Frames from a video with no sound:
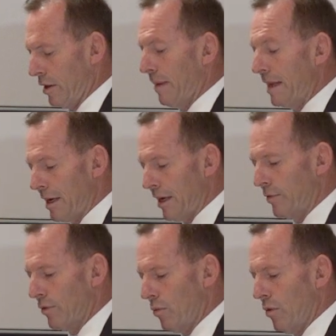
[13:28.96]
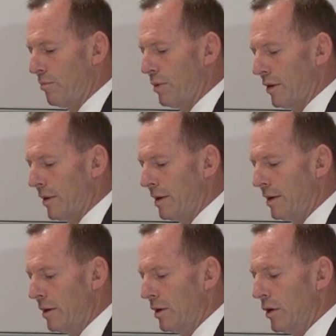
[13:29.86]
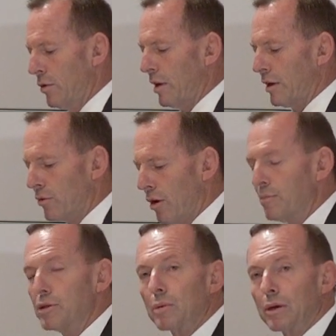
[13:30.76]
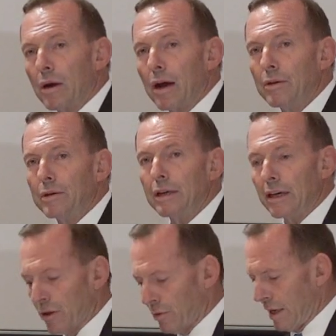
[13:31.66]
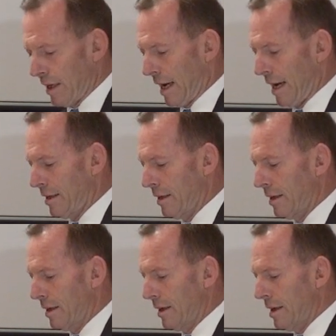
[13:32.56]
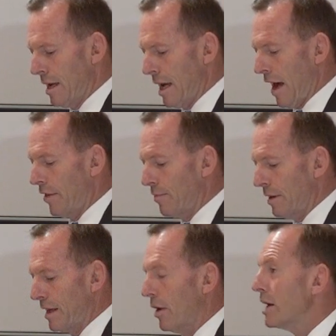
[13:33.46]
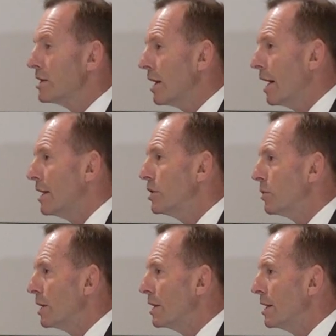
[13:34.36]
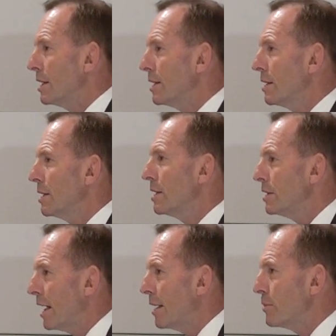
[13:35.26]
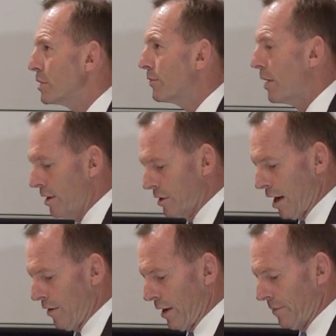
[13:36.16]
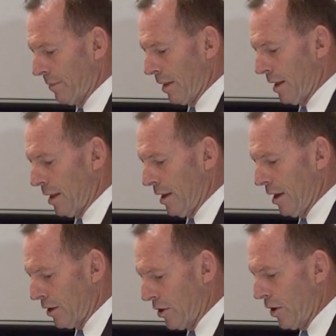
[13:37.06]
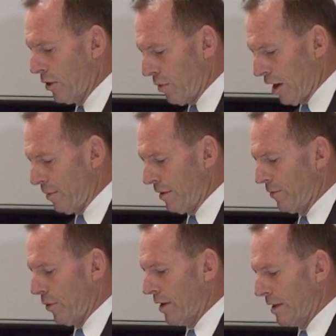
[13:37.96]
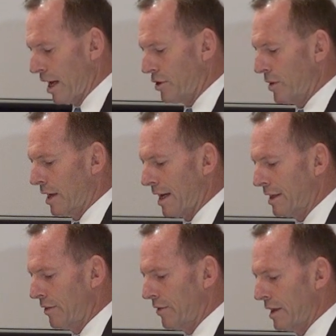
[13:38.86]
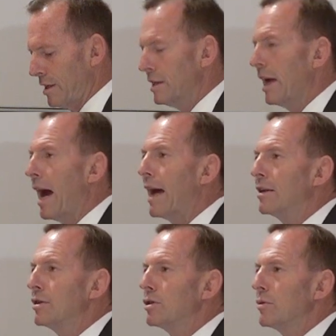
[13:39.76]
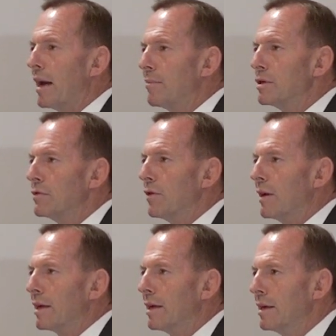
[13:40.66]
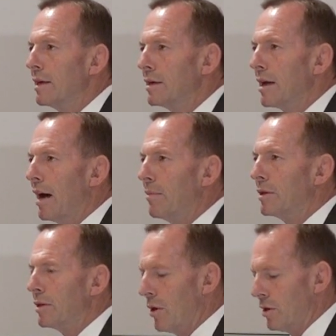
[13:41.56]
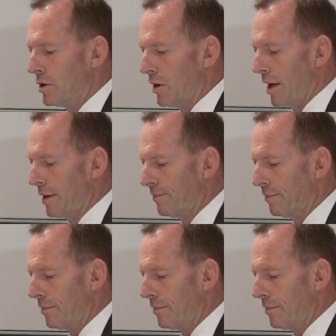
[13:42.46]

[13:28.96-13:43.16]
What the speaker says: The medieval warm period, when crops were grown in Greenland, and the mini Ice Age, when the Thames froze over, occurred well before industrial activities added to atmospheric carbon dioxide.